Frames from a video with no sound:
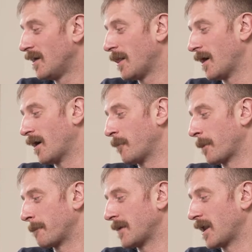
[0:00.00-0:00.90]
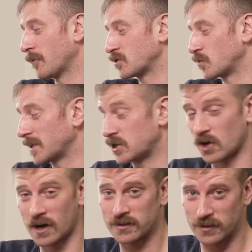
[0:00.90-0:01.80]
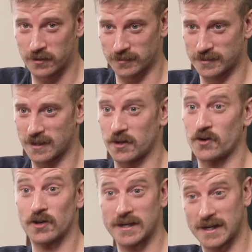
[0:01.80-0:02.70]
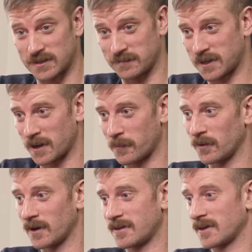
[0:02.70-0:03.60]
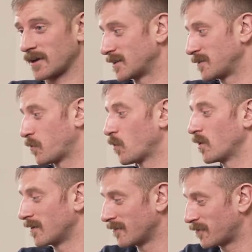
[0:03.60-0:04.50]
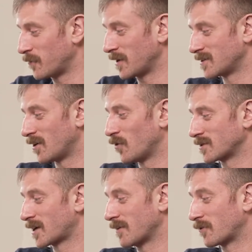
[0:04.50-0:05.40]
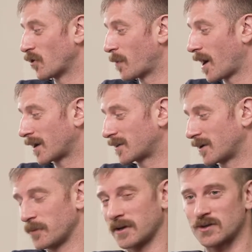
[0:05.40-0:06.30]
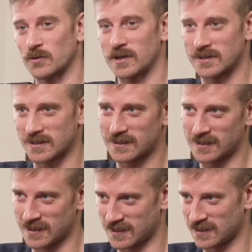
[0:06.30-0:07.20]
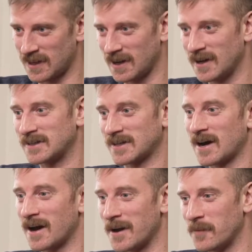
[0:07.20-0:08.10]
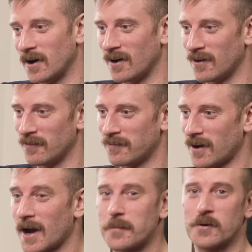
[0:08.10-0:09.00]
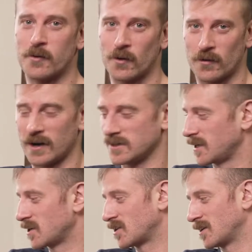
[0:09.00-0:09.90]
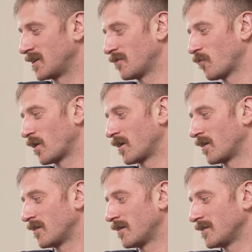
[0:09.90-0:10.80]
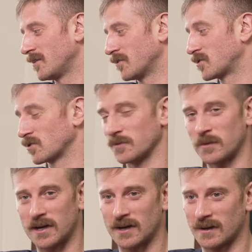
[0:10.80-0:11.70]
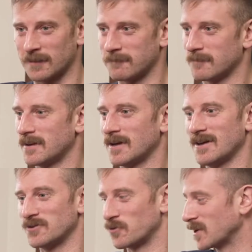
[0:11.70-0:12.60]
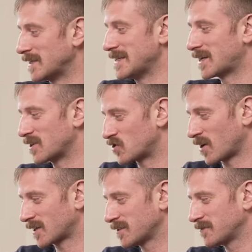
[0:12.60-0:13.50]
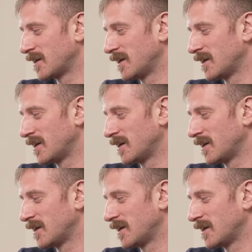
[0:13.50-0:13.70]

And I was really drawn to those in the early days of Decouple, and I think it's important for me to always kind of go back there because we exist in this time of hyperpolarization where, you know, social media is really deconstructive,